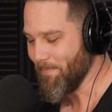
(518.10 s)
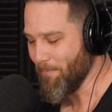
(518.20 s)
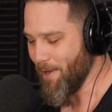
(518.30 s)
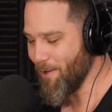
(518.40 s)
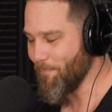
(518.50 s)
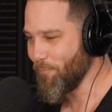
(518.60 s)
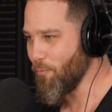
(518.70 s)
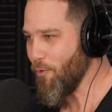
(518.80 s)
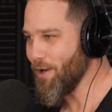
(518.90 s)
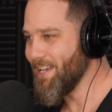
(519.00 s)
Mel,
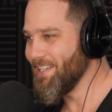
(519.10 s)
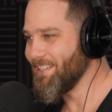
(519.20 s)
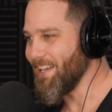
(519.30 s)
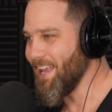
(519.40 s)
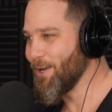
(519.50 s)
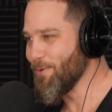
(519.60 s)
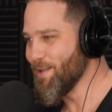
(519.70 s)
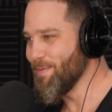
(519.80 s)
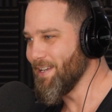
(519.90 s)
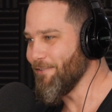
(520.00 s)
what is
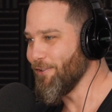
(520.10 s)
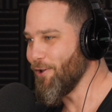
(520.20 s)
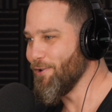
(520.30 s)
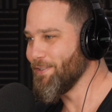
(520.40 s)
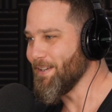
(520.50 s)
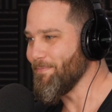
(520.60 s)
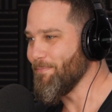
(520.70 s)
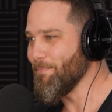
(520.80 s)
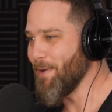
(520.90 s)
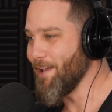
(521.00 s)
equanimity for those that
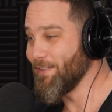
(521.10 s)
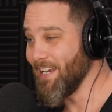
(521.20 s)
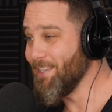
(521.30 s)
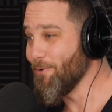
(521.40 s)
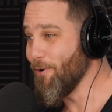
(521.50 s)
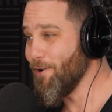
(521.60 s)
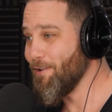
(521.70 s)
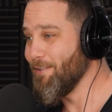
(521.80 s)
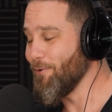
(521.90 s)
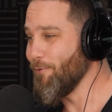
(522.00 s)
may have seen the
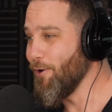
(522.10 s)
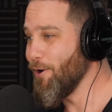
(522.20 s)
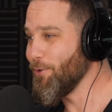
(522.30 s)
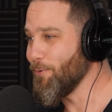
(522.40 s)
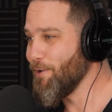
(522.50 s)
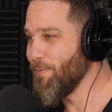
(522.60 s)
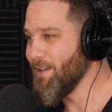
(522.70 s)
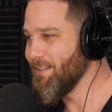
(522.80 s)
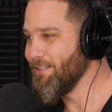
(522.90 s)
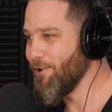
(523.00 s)
word or heard the word but
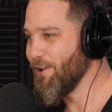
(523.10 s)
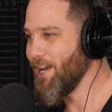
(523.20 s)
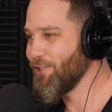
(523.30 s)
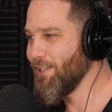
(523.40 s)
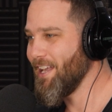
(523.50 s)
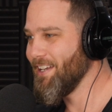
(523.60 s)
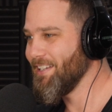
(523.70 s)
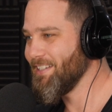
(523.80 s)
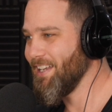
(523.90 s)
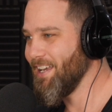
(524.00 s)
don't actually
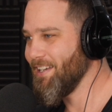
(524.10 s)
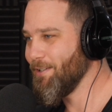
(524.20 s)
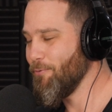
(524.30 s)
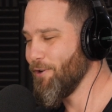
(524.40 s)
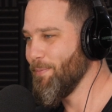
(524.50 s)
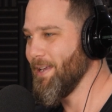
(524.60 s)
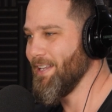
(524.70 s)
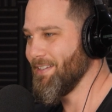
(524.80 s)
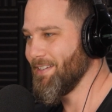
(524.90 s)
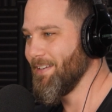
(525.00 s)
understand what it
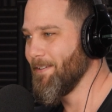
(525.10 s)
means?